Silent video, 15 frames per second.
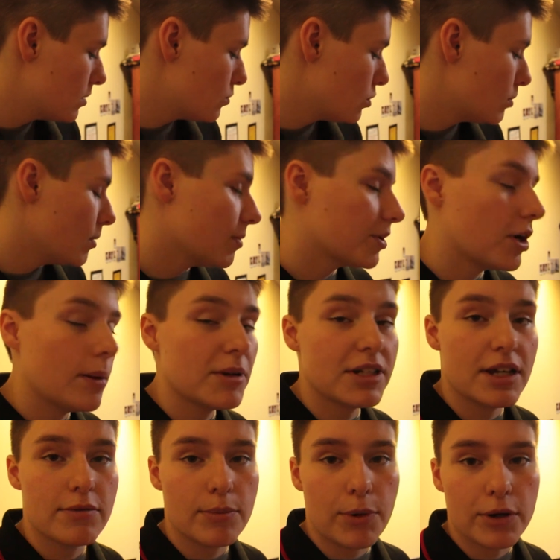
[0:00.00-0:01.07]
Put my Maccabi
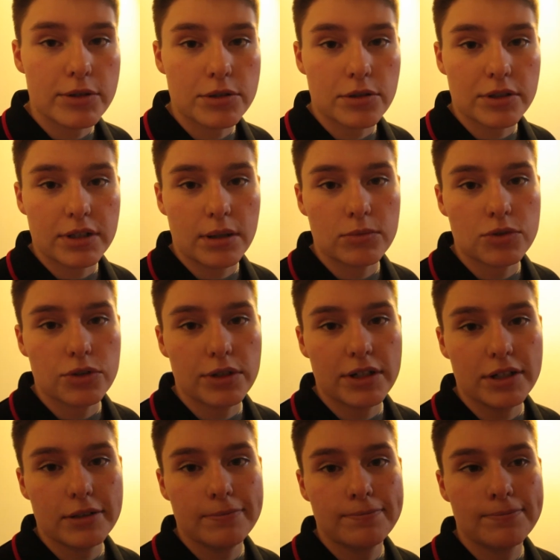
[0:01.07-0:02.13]
Diva poster on
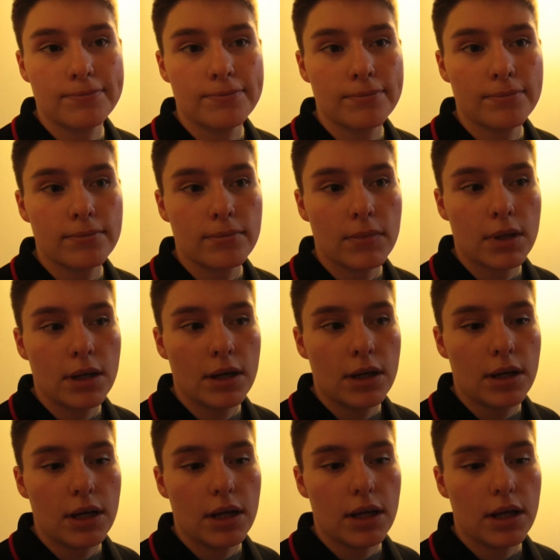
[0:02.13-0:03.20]
Gumtree.
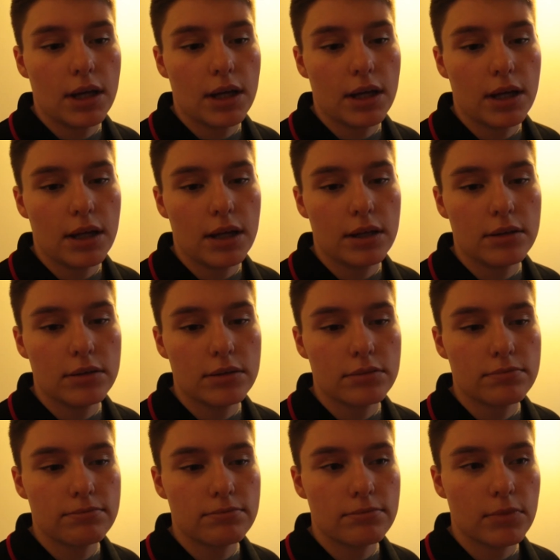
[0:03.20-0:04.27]
And
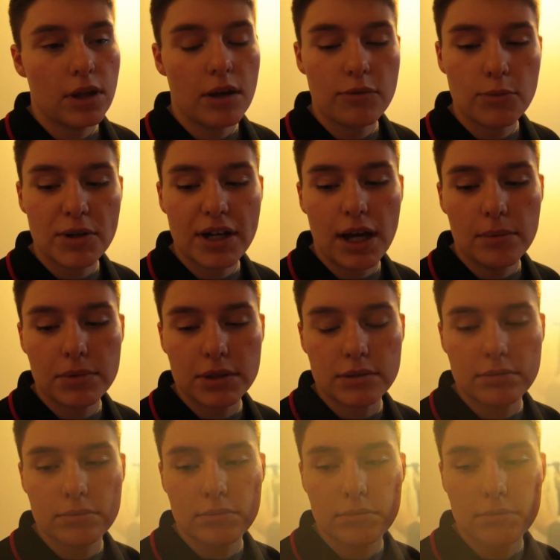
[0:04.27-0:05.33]
life will be happy.